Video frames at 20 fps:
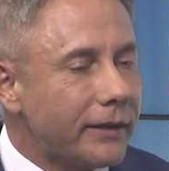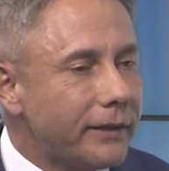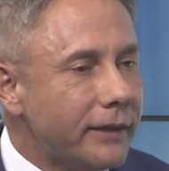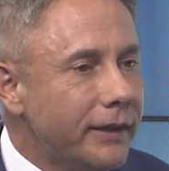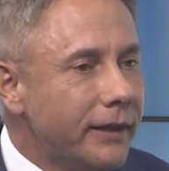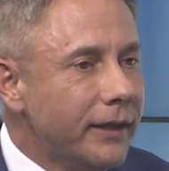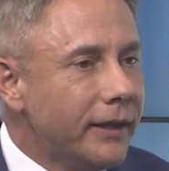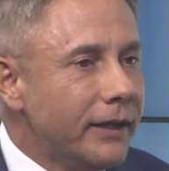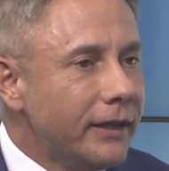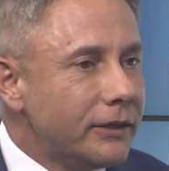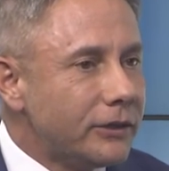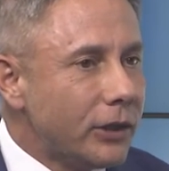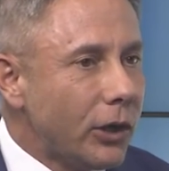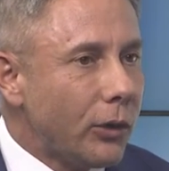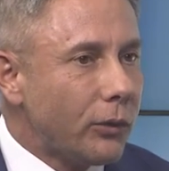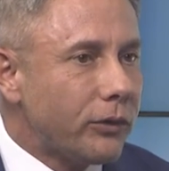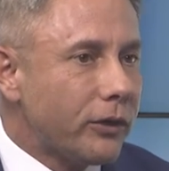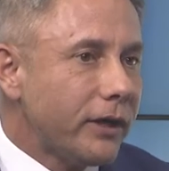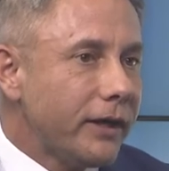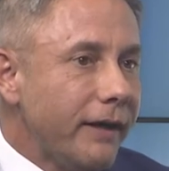And
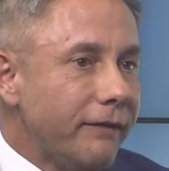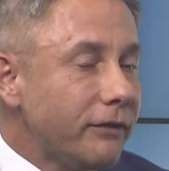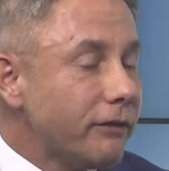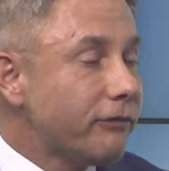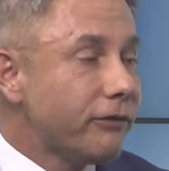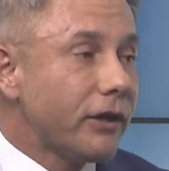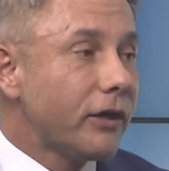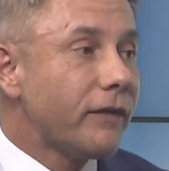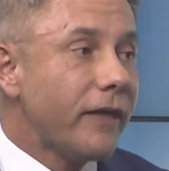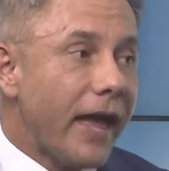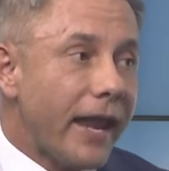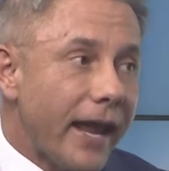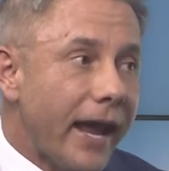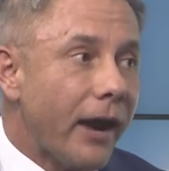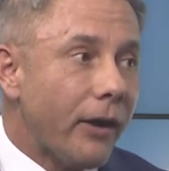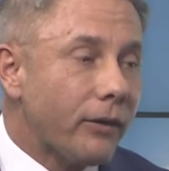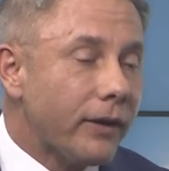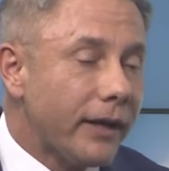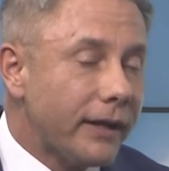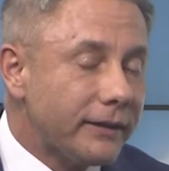so they're going to have to figure that out.